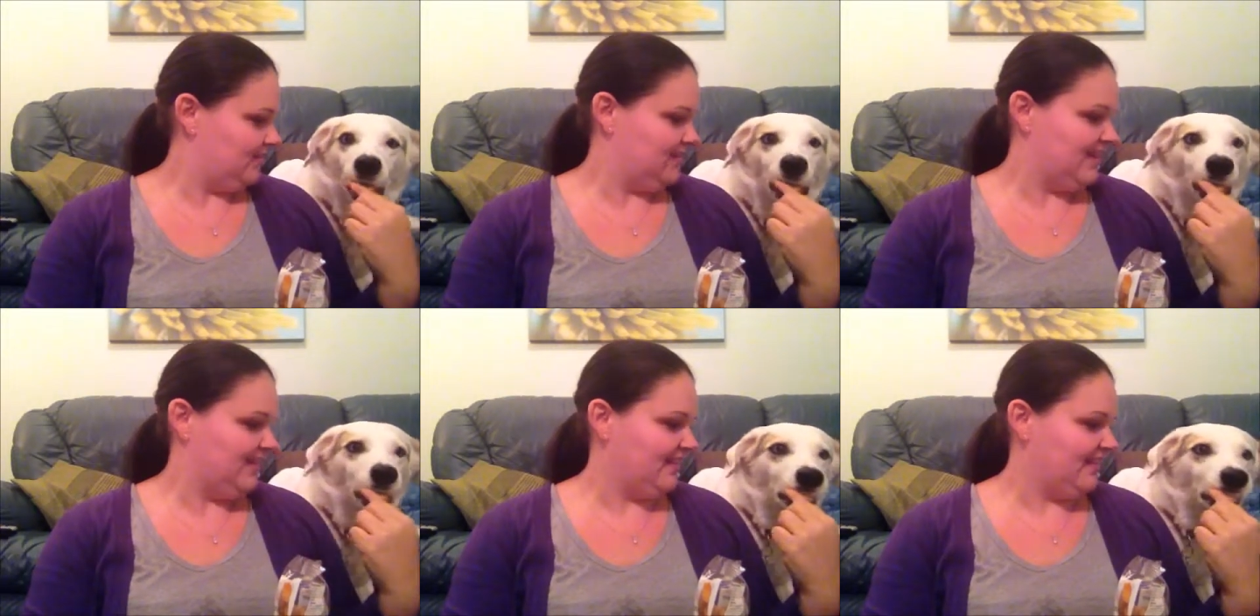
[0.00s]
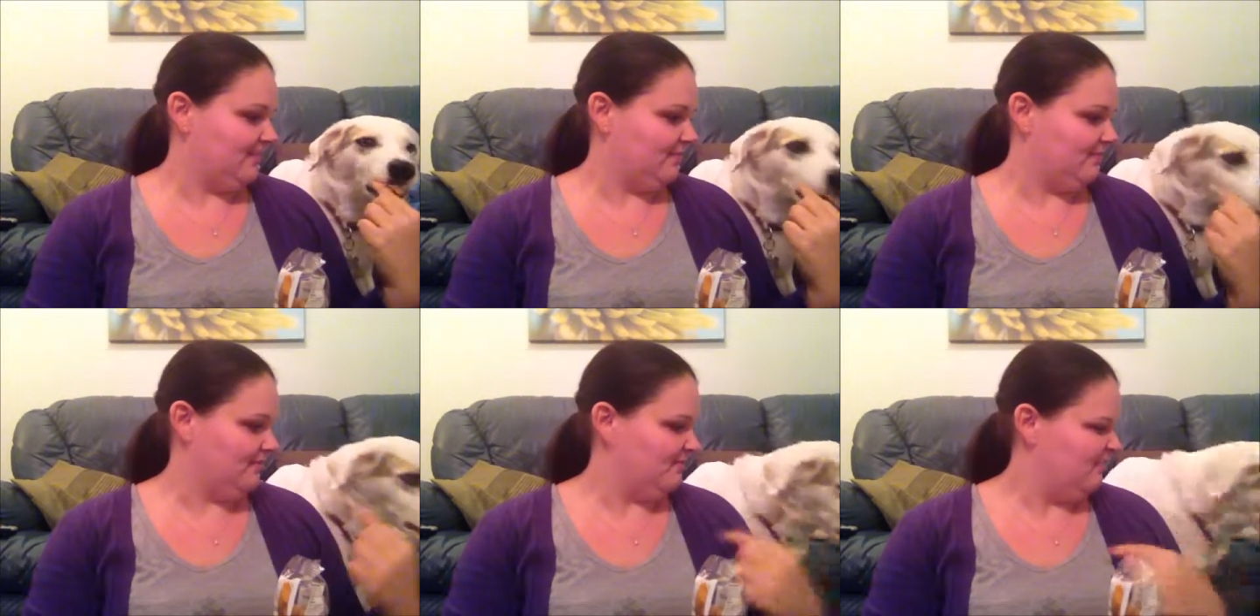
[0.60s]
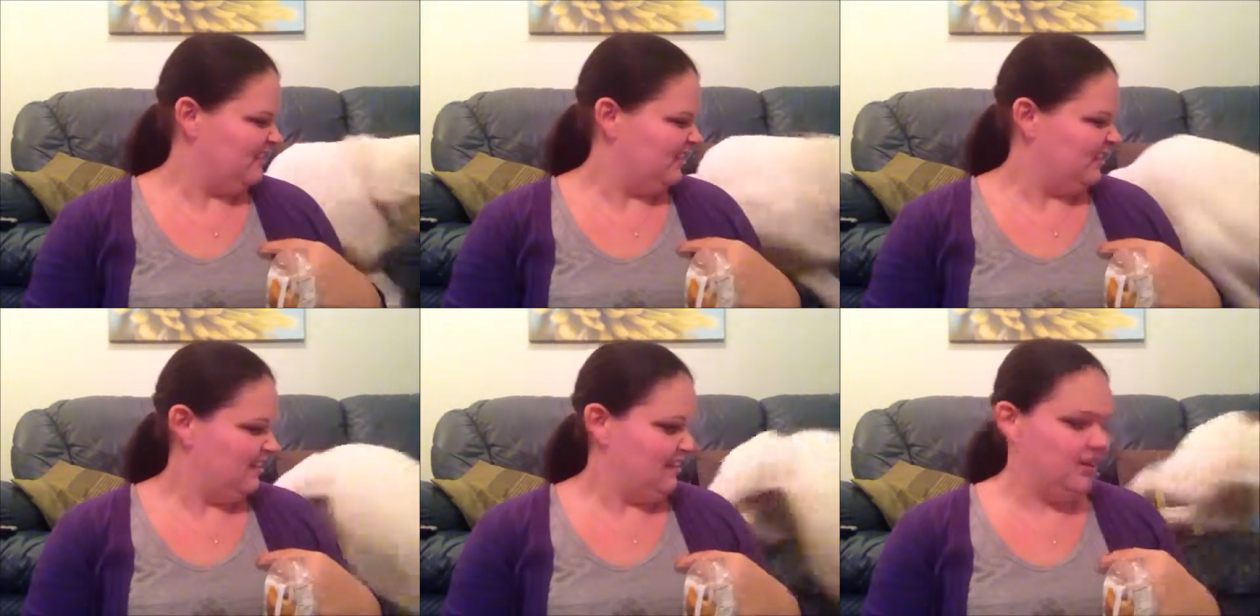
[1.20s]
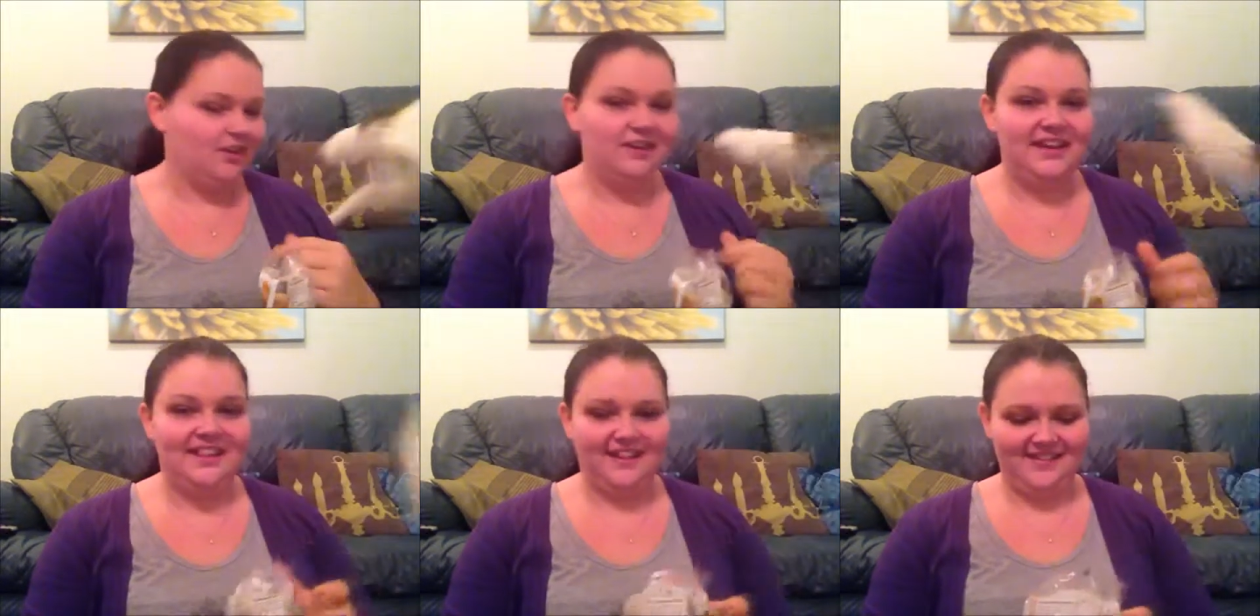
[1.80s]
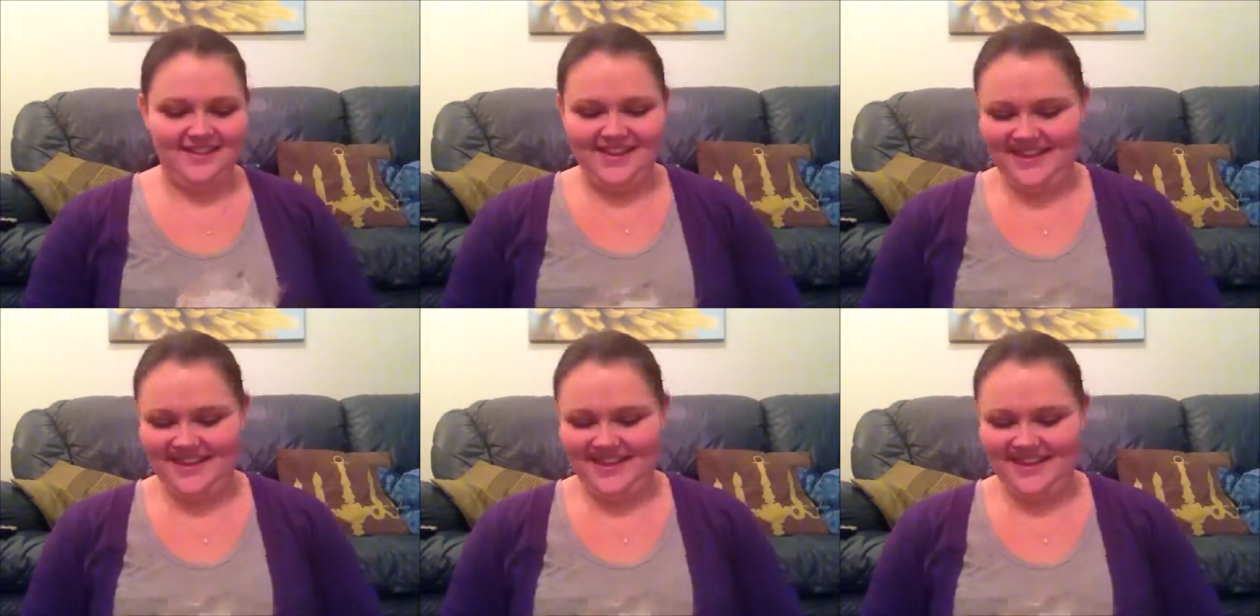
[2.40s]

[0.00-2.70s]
hasn't had these before. You go and eat that.